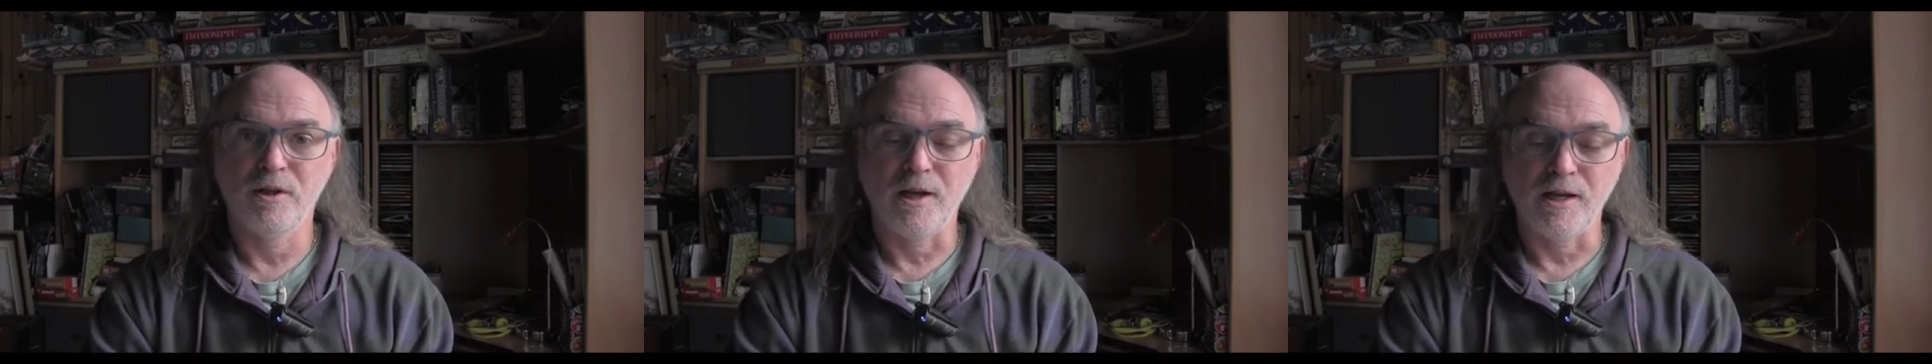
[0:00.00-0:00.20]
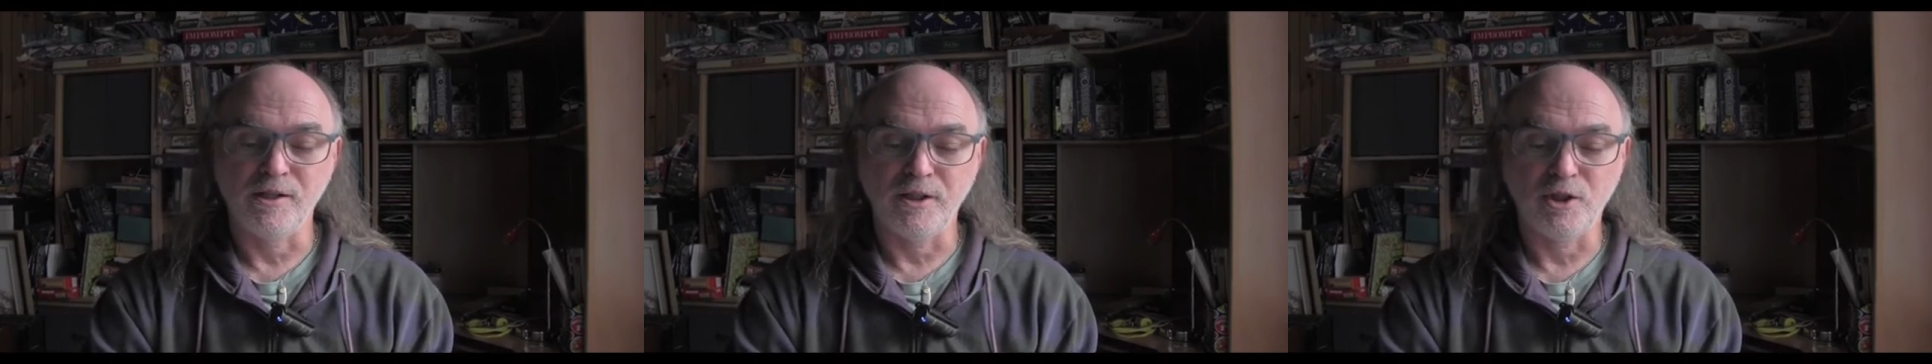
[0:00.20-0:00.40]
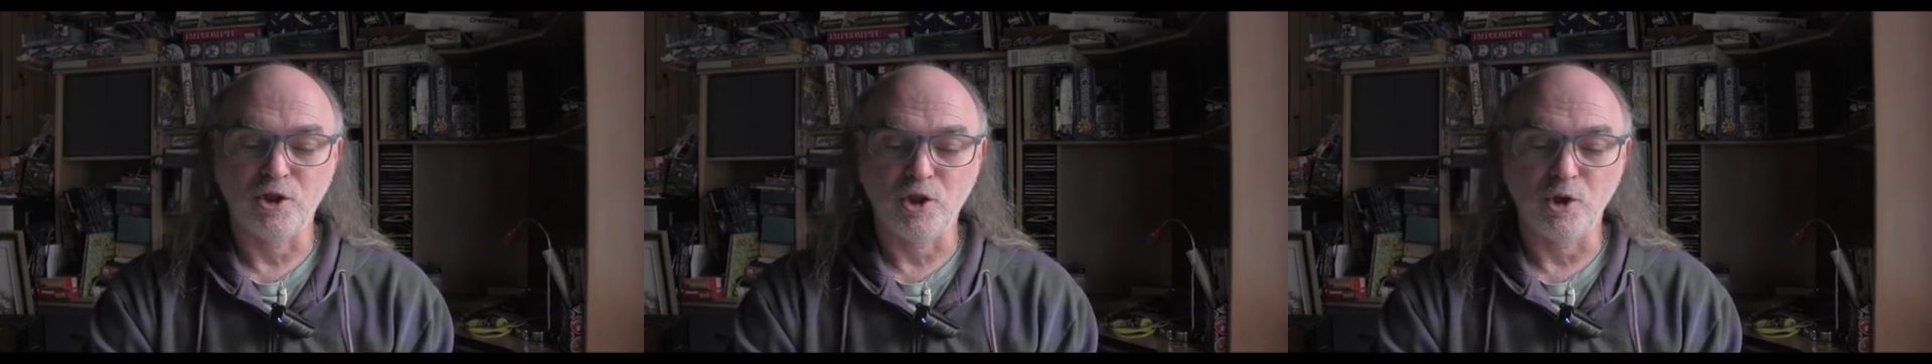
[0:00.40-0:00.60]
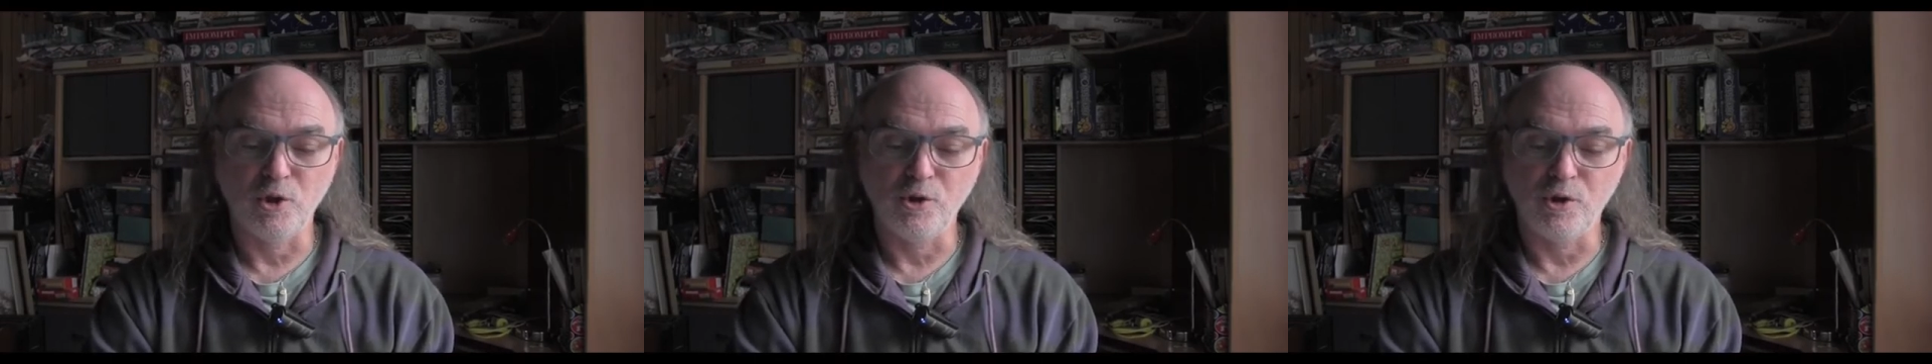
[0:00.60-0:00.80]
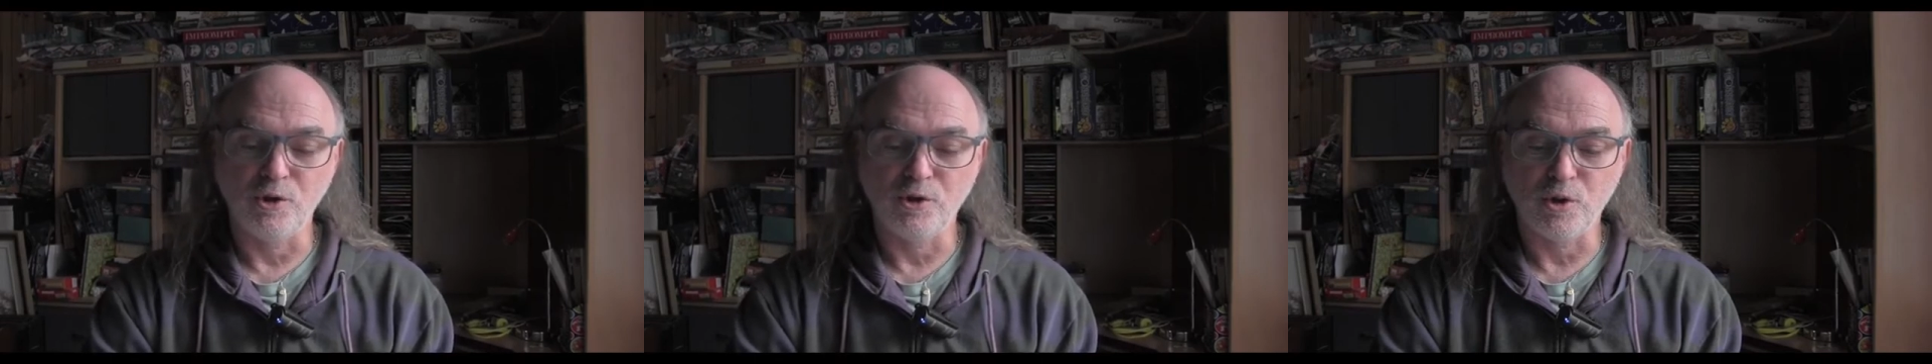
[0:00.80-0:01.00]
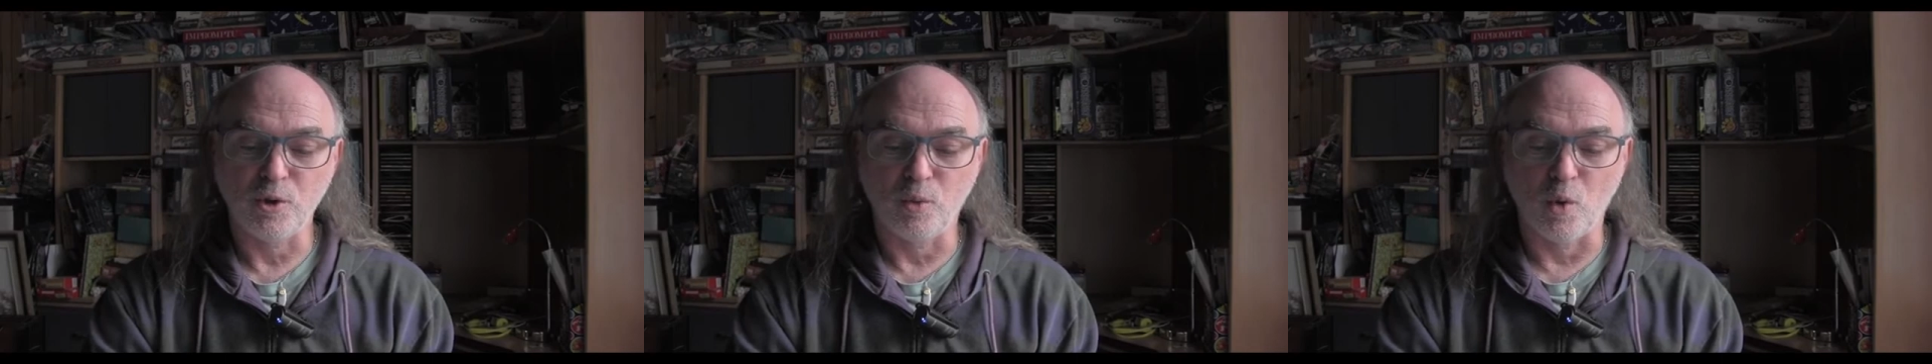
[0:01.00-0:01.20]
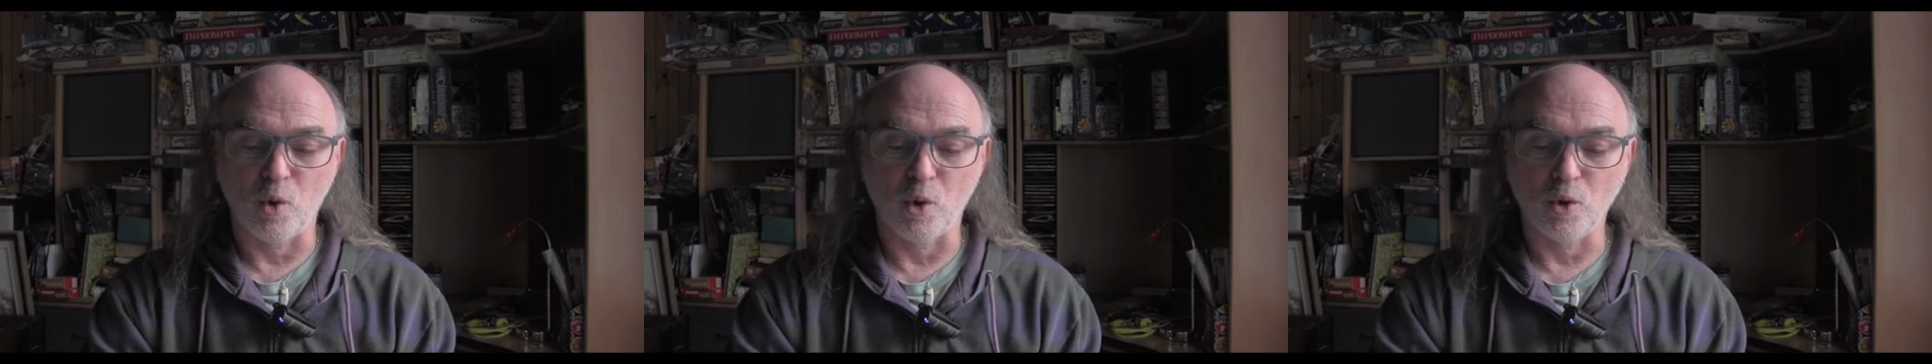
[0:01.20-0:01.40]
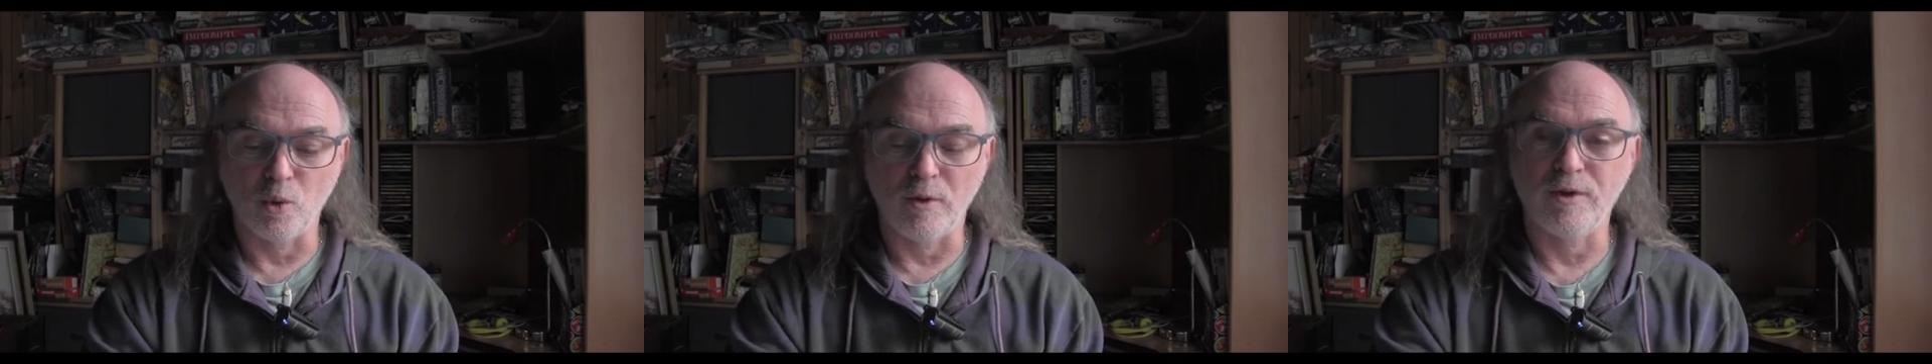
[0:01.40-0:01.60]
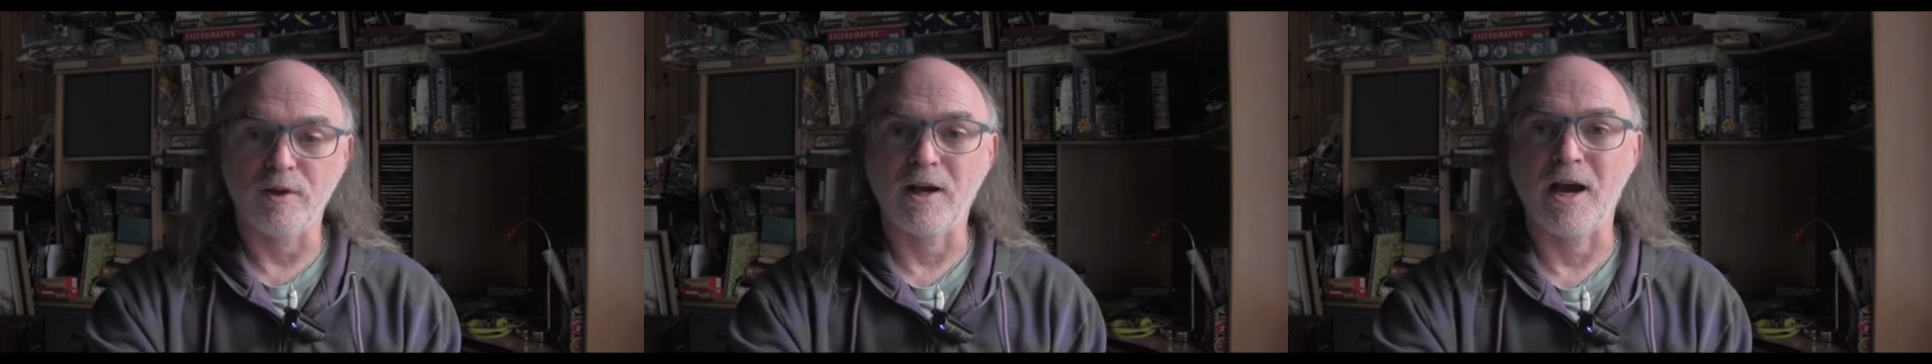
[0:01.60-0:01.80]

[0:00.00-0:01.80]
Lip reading: as he chooses to walk with